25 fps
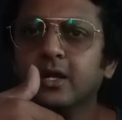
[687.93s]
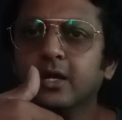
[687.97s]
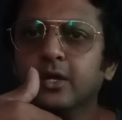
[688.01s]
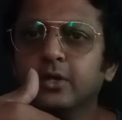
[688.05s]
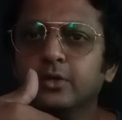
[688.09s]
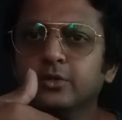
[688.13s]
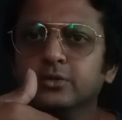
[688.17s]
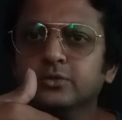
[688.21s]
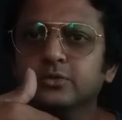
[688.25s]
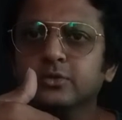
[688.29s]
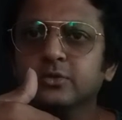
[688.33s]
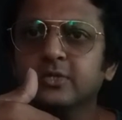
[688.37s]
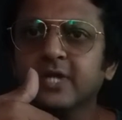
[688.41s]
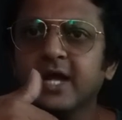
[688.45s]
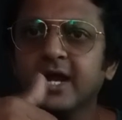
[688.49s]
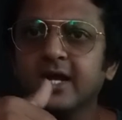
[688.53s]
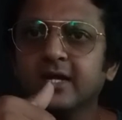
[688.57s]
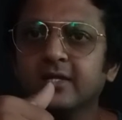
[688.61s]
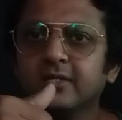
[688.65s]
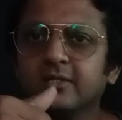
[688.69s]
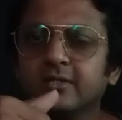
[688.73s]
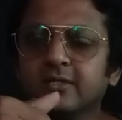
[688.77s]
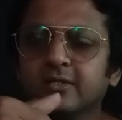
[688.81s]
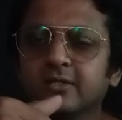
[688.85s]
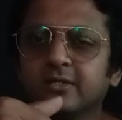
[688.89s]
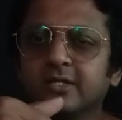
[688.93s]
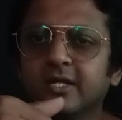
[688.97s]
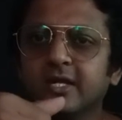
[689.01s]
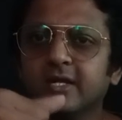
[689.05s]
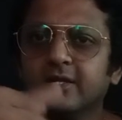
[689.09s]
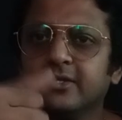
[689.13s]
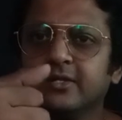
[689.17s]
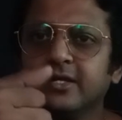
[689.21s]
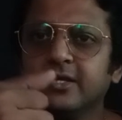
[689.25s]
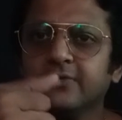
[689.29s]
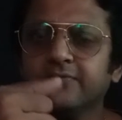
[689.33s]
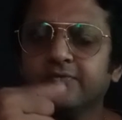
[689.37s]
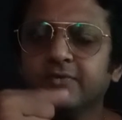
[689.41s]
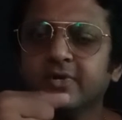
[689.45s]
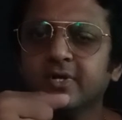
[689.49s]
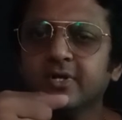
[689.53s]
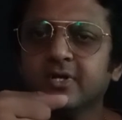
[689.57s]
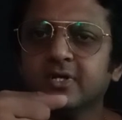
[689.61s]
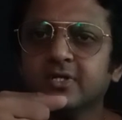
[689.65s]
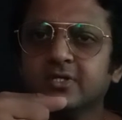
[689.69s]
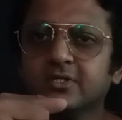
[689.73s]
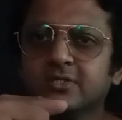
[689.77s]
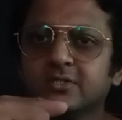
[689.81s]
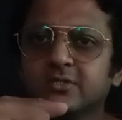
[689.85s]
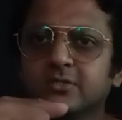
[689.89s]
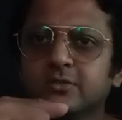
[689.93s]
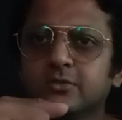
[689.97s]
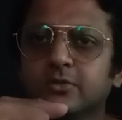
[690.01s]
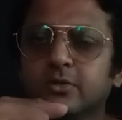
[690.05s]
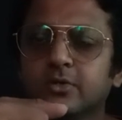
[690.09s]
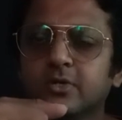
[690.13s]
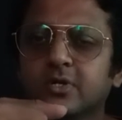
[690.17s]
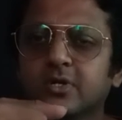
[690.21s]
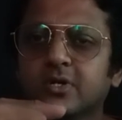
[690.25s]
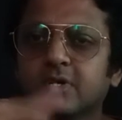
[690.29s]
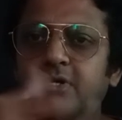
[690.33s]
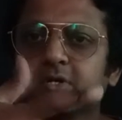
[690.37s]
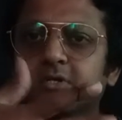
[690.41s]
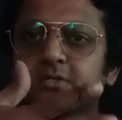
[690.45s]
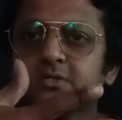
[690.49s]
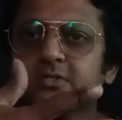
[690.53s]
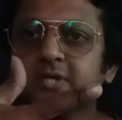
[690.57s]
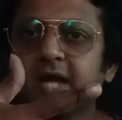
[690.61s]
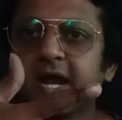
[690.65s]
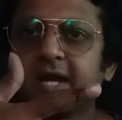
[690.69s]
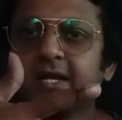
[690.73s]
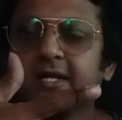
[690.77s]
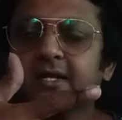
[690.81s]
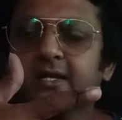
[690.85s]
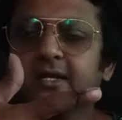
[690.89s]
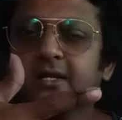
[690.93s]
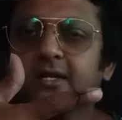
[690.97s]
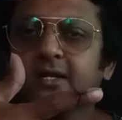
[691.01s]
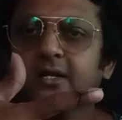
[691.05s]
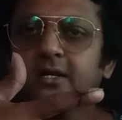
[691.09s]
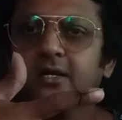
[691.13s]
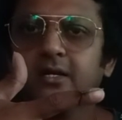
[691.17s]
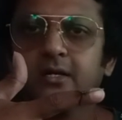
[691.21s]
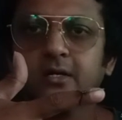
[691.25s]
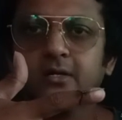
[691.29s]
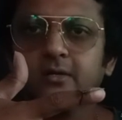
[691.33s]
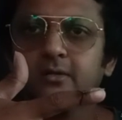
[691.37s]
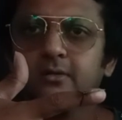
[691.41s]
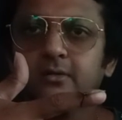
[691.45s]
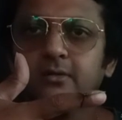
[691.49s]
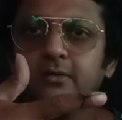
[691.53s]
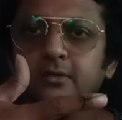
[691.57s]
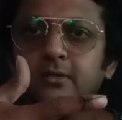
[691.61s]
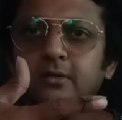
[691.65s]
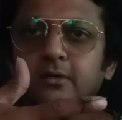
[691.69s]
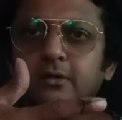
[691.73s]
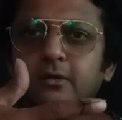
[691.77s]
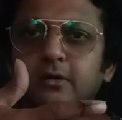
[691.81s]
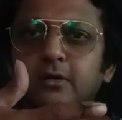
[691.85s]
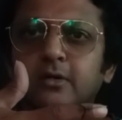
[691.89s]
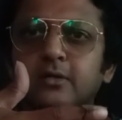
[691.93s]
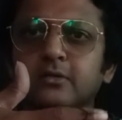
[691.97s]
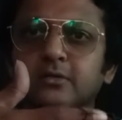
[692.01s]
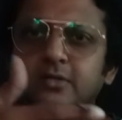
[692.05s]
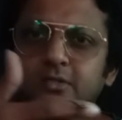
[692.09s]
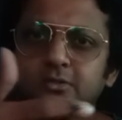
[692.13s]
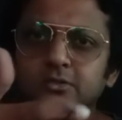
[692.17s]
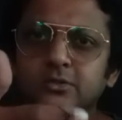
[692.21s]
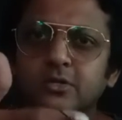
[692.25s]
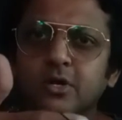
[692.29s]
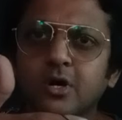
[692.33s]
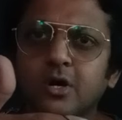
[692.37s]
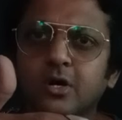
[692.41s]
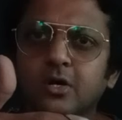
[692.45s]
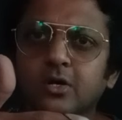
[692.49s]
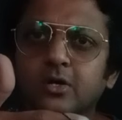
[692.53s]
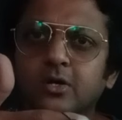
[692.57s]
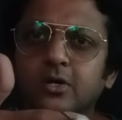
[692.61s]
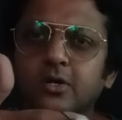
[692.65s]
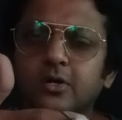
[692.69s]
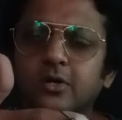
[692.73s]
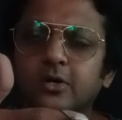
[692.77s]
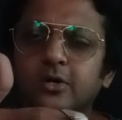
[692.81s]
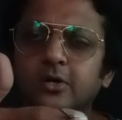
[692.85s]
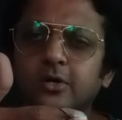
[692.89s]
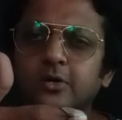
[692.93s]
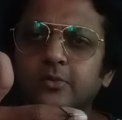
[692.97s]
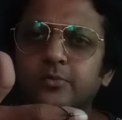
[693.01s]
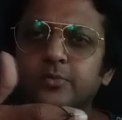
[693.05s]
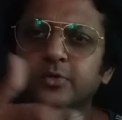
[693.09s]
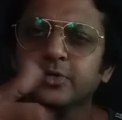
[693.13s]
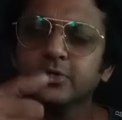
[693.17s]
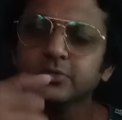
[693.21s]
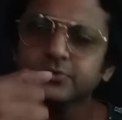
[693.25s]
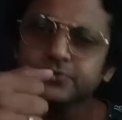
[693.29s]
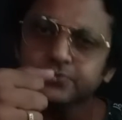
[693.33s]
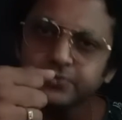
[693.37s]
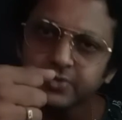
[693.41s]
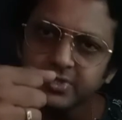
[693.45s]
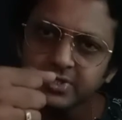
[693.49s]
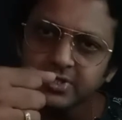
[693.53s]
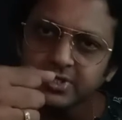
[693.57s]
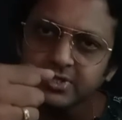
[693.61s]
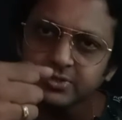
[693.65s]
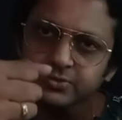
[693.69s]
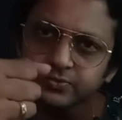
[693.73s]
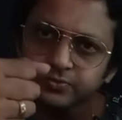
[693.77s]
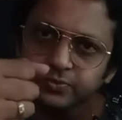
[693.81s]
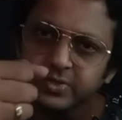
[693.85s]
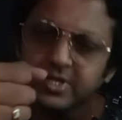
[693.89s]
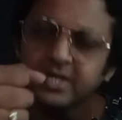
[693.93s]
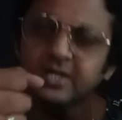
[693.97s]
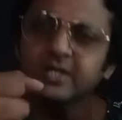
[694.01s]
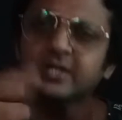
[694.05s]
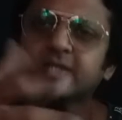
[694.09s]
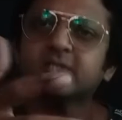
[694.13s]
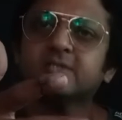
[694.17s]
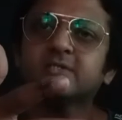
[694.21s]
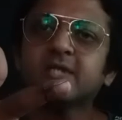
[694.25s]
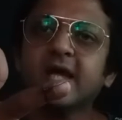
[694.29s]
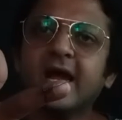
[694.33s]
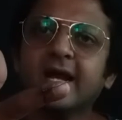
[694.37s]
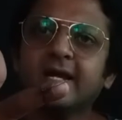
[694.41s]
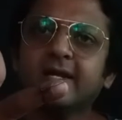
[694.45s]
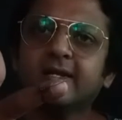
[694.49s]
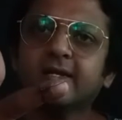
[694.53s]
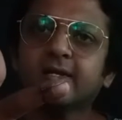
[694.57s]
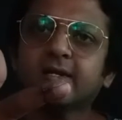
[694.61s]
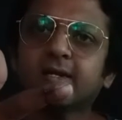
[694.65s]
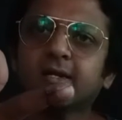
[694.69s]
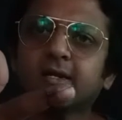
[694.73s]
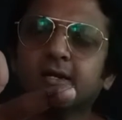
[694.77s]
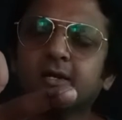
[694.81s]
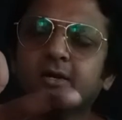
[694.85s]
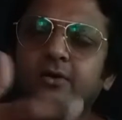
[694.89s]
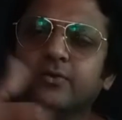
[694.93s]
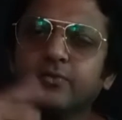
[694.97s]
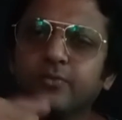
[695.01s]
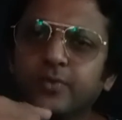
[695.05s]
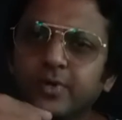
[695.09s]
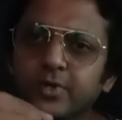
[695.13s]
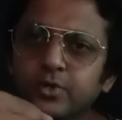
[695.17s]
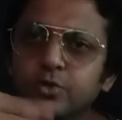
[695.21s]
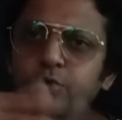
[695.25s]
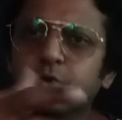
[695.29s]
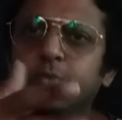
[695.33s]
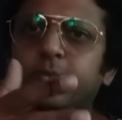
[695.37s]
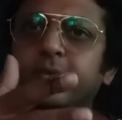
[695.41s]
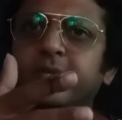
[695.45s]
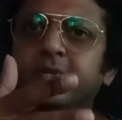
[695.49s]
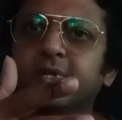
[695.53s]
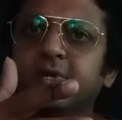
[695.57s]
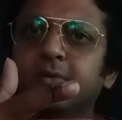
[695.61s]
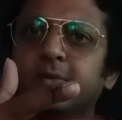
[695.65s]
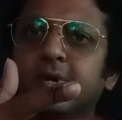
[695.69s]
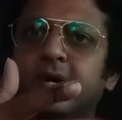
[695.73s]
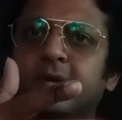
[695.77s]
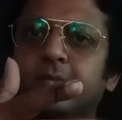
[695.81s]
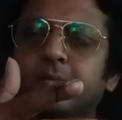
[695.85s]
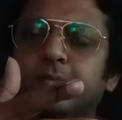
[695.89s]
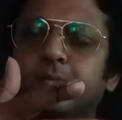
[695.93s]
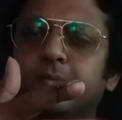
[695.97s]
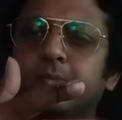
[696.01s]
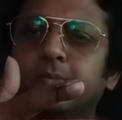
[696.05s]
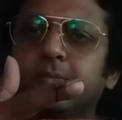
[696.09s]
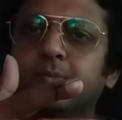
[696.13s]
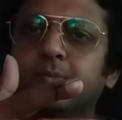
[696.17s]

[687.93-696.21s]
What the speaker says: so that their fingers don't scatter. That's wrong, because fingers will scatter when you open them up.